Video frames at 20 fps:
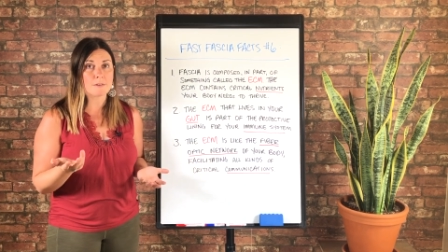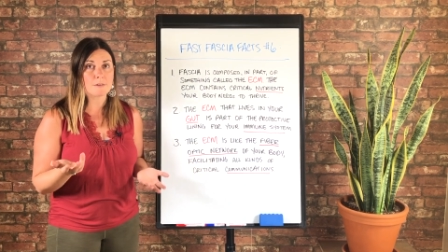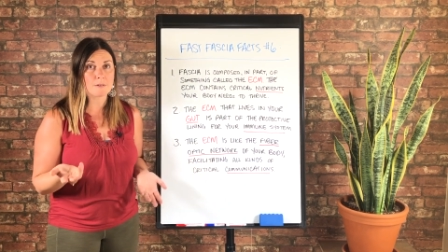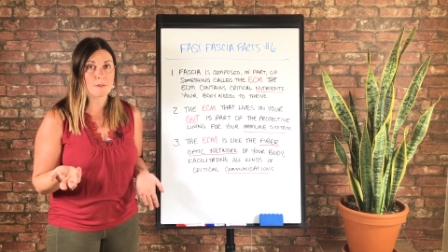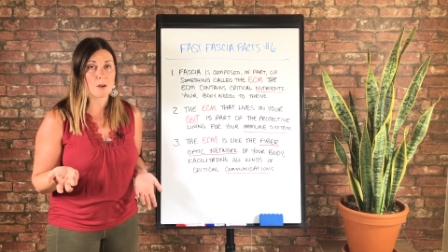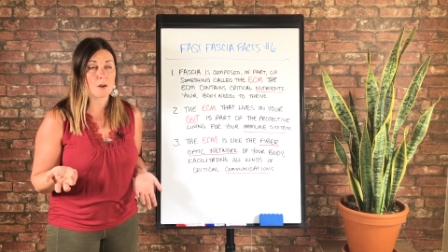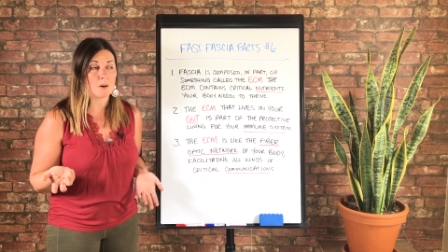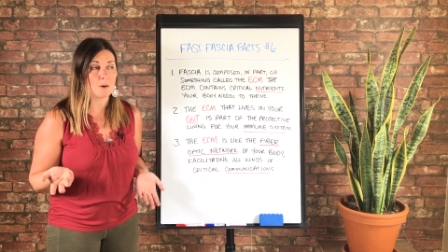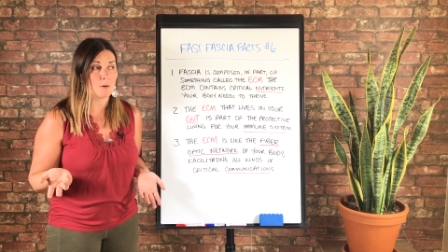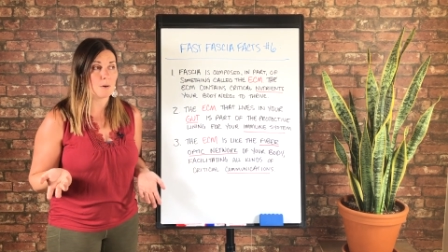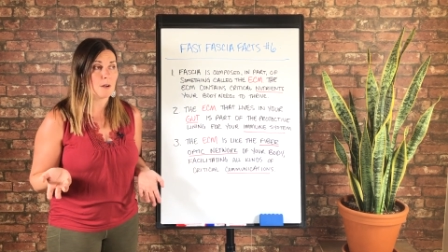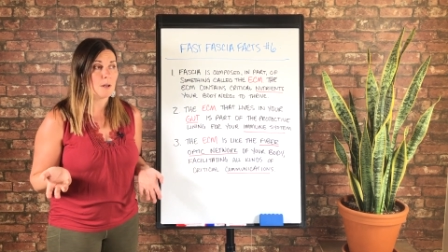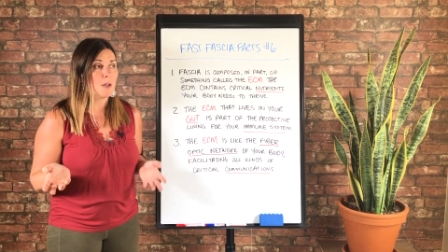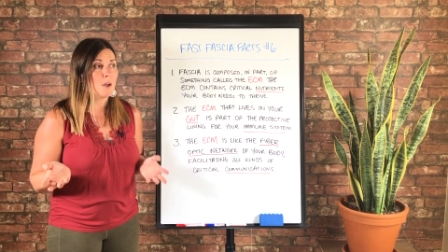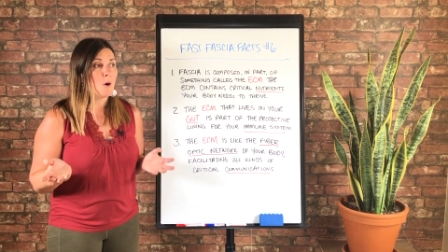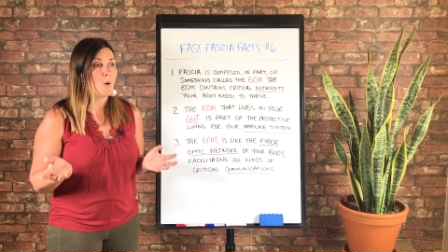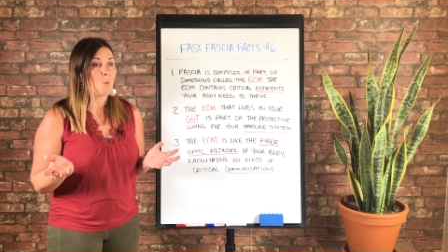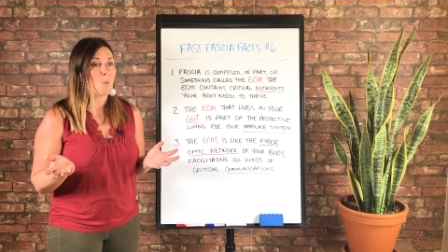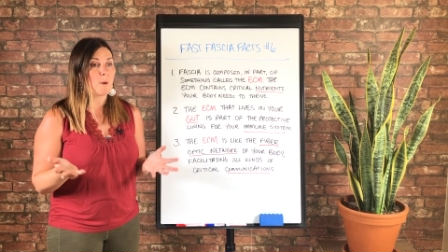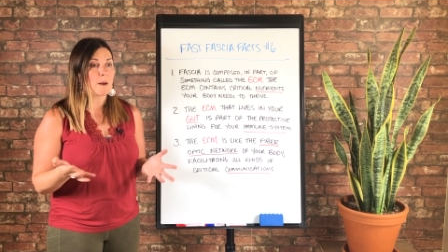So
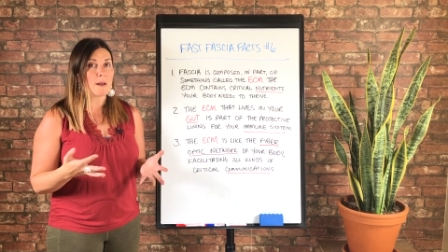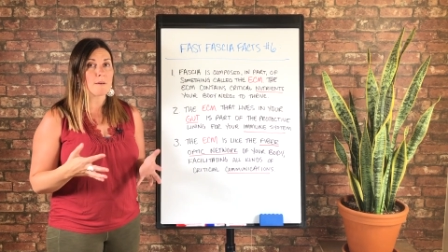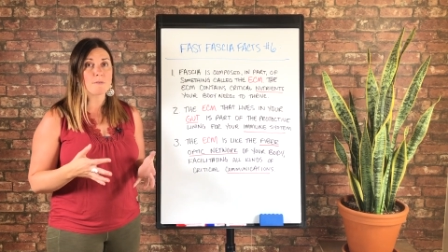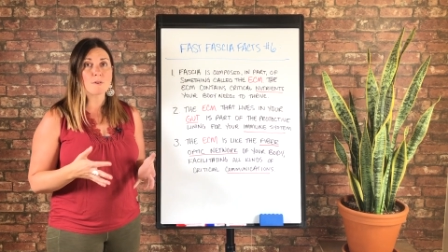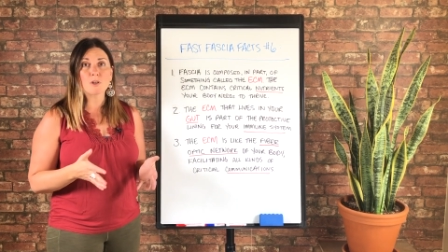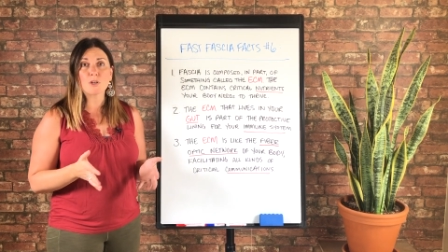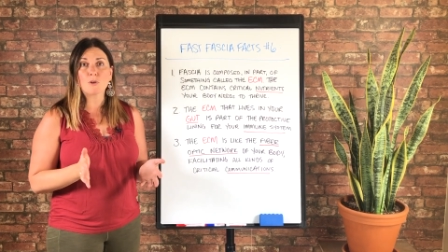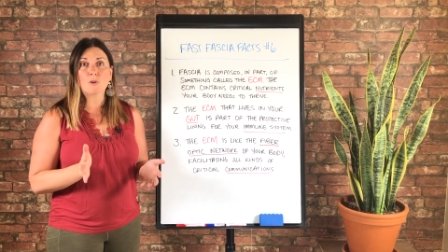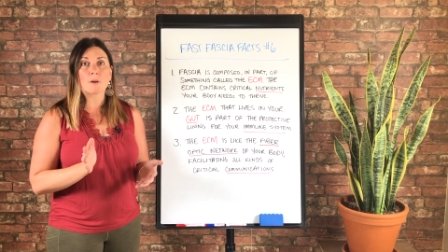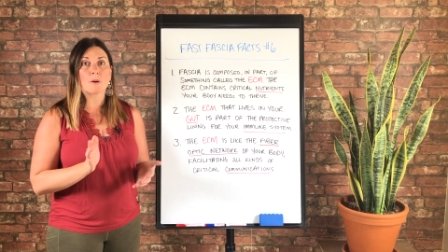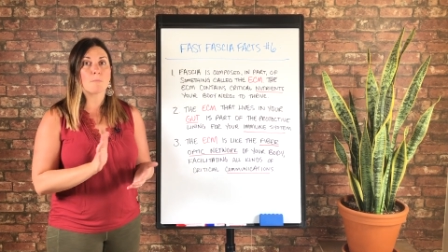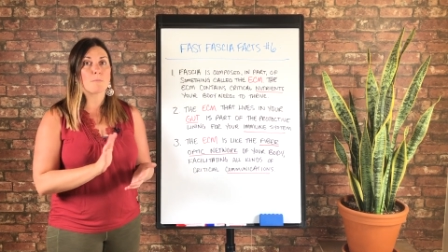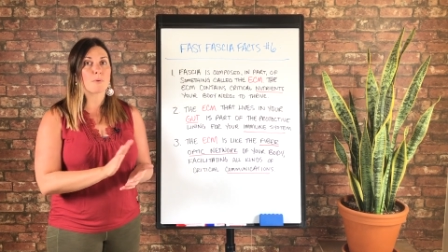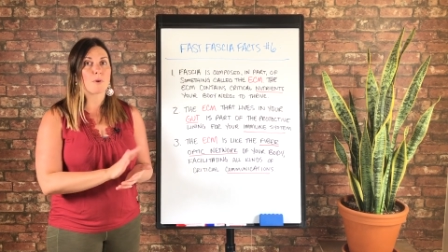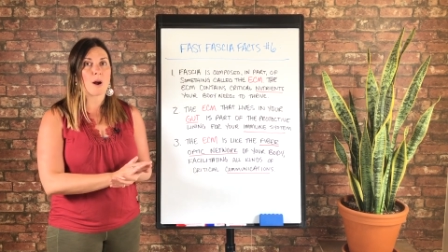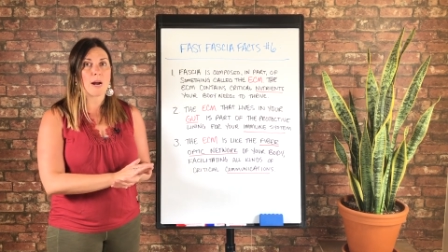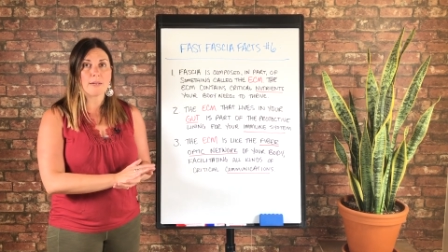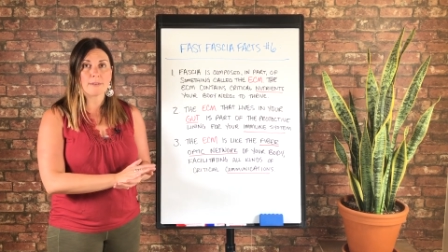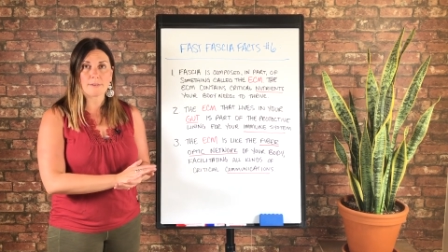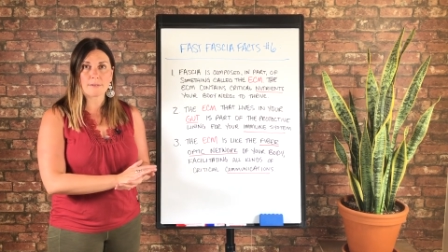whenever you
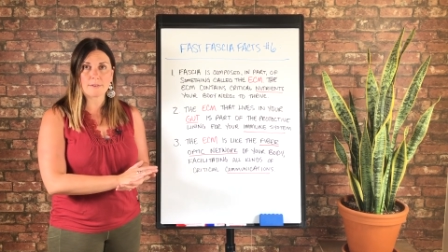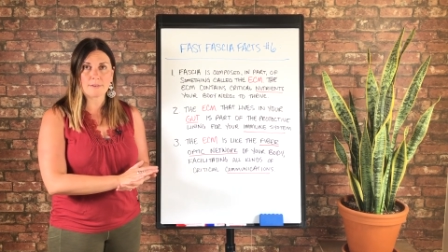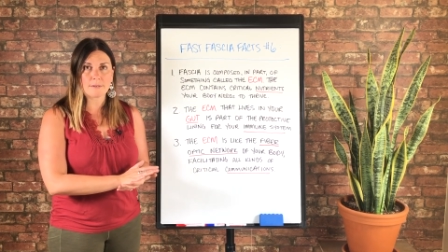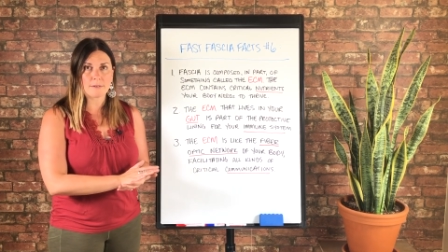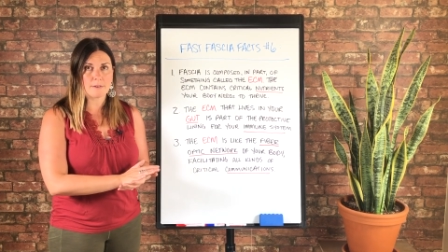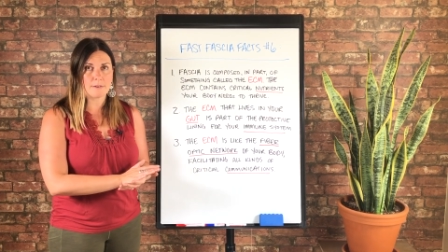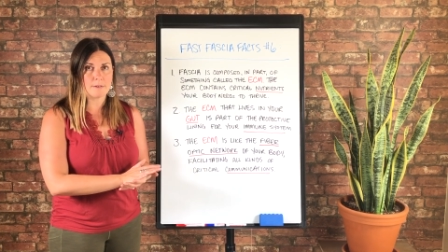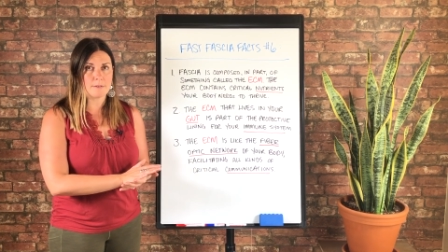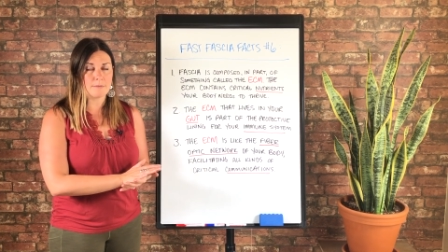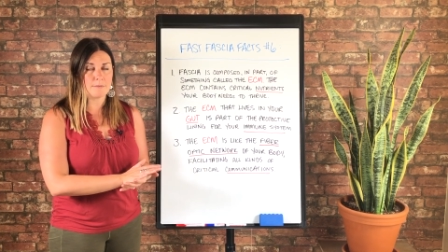compress